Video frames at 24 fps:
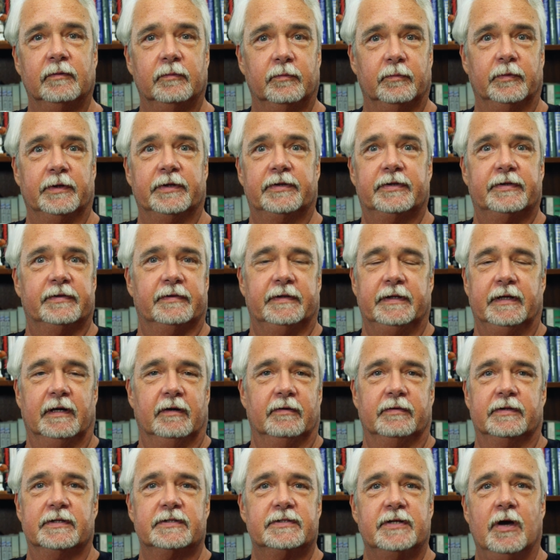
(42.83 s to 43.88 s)
with, you
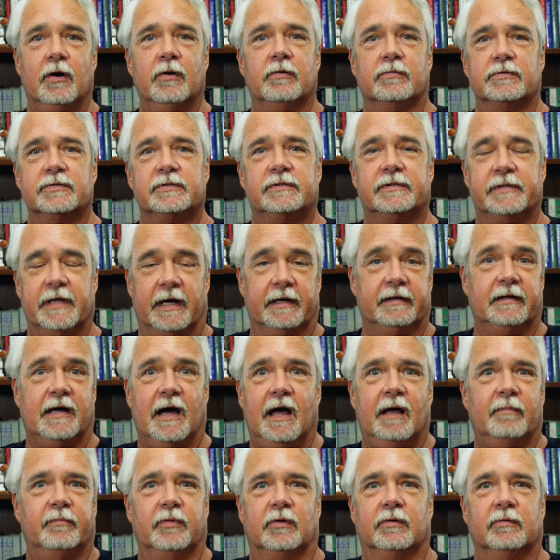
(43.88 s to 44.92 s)
know, this host, Ted
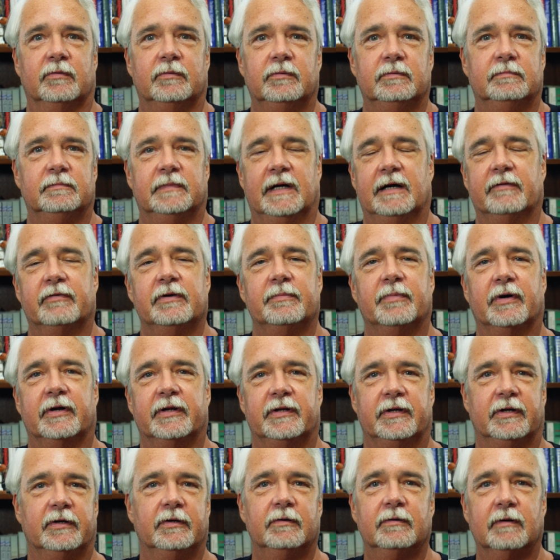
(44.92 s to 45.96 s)
Koppel, whom
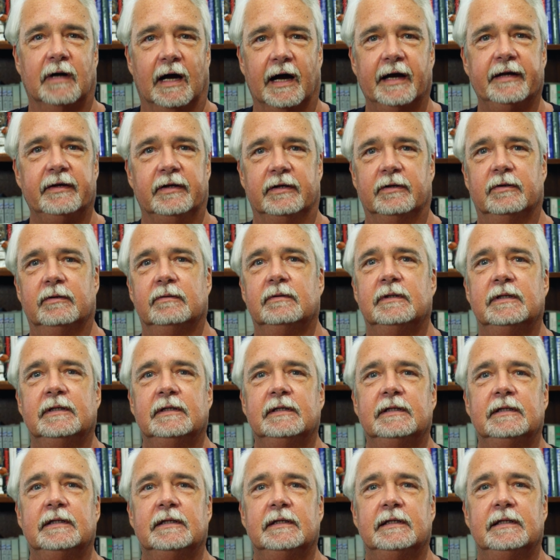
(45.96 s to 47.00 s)
everybody knew, I knew.
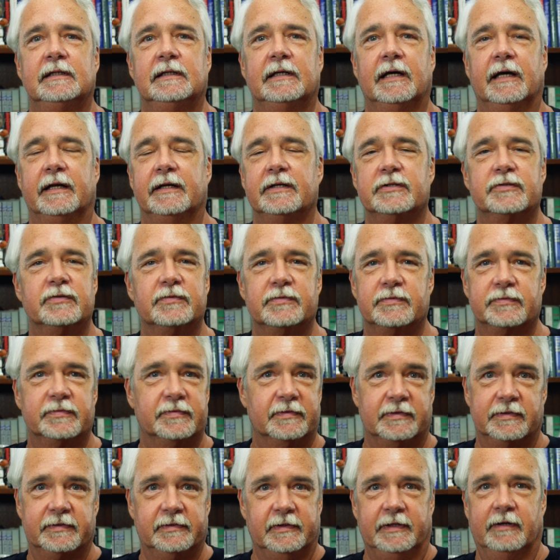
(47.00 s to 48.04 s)
And this
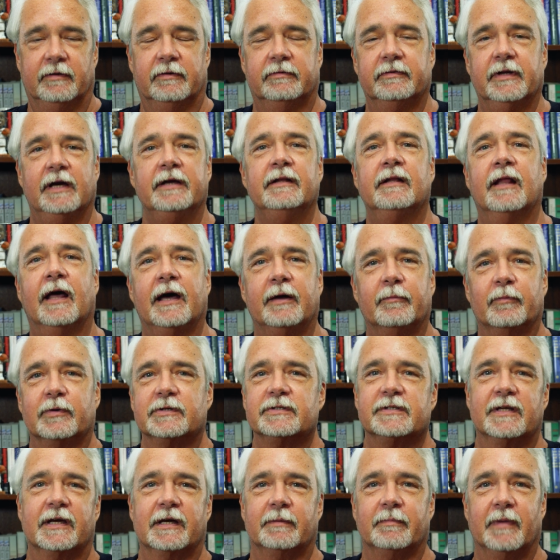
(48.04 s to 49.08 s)
was, you know, Nightline
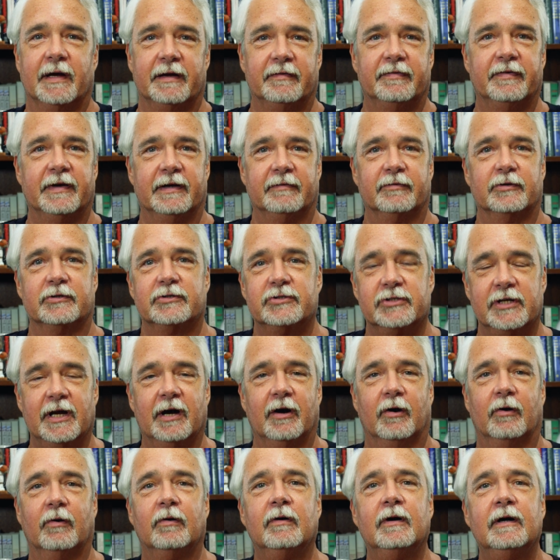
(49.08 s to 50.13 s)
was like my favorite
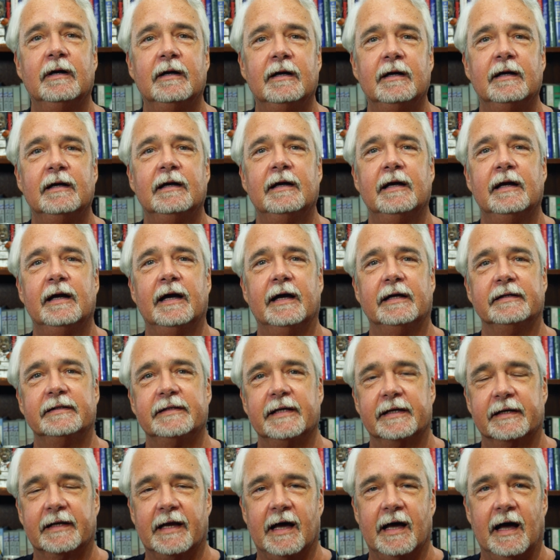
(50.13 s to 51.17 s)
show. And
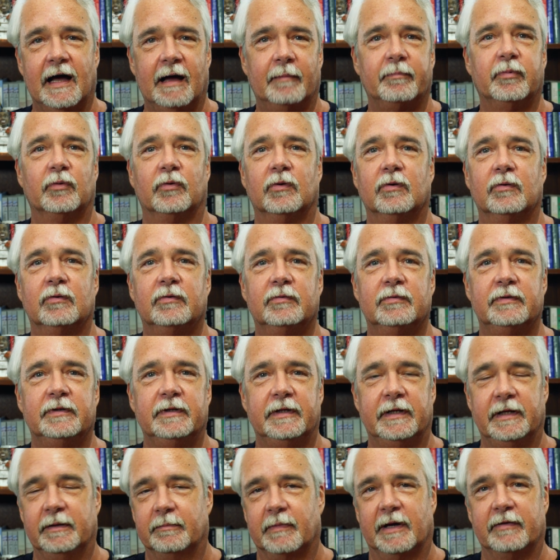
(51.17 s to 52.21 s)
Ted Koppel
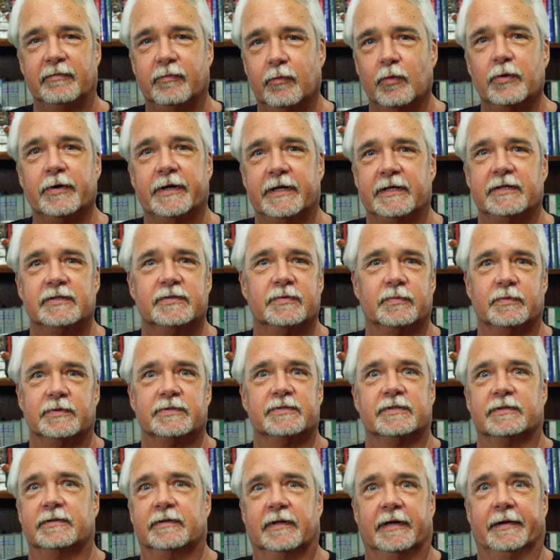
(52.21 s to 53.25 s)
in my 40s
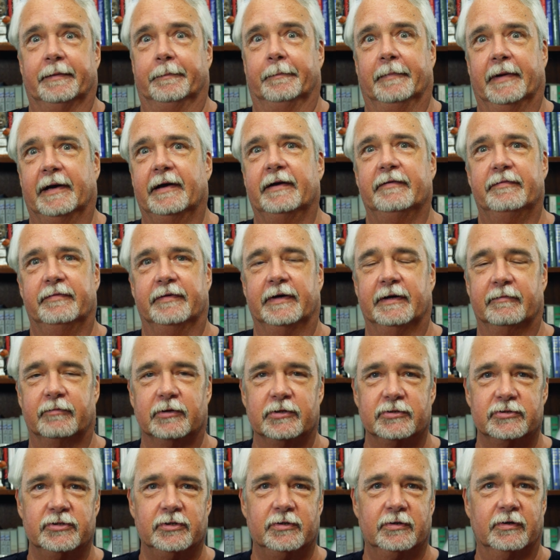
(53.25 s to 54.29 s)
was like my
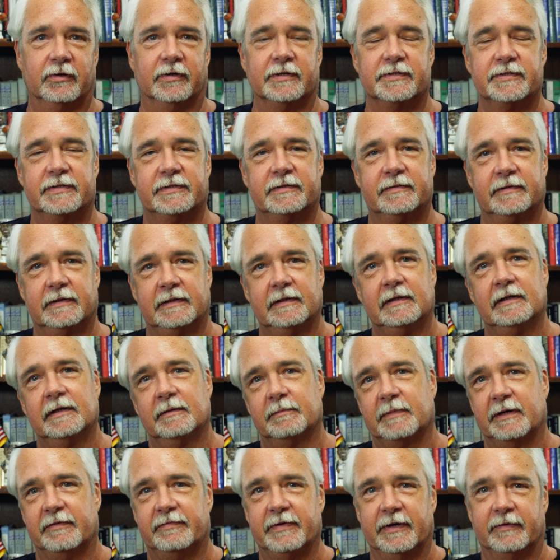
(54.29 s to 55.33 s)
favorite journalist,
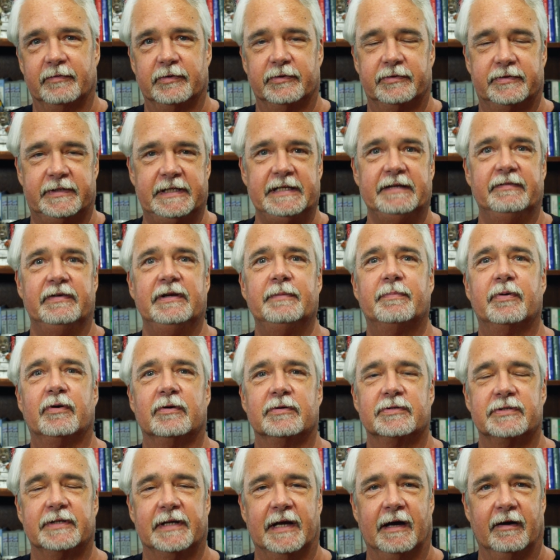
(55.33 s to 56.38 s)
my favorite TV
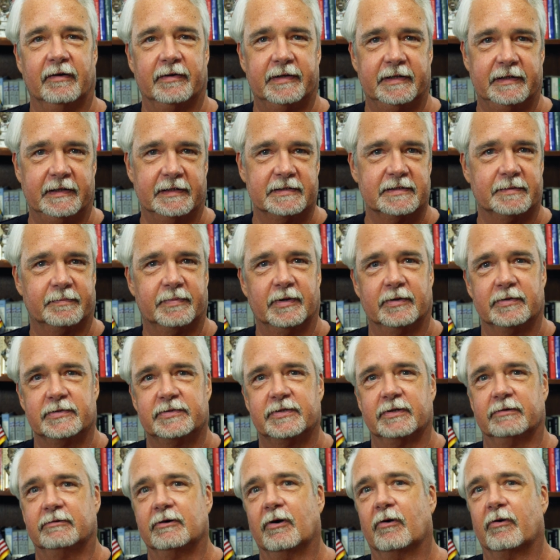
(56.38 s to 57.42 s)
personality, as opposed
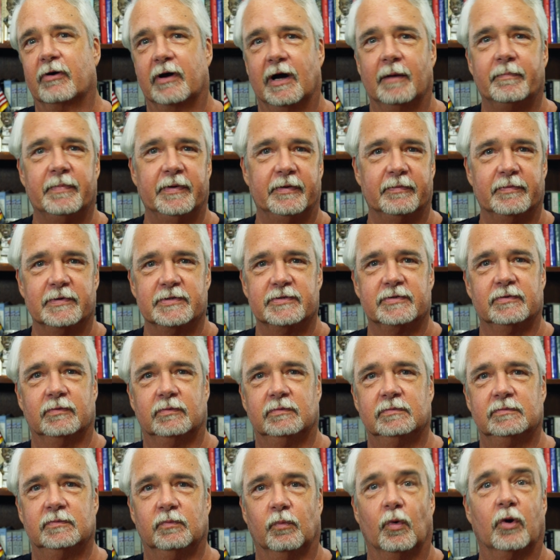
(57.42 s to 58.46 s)
to growing up, it was
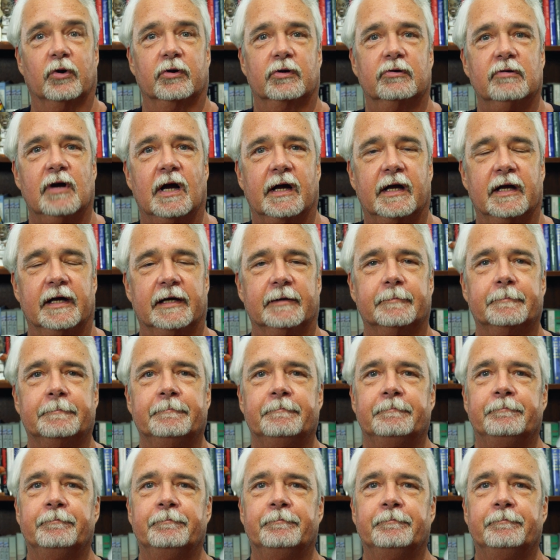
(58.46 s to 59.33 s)
Walter Cronkite.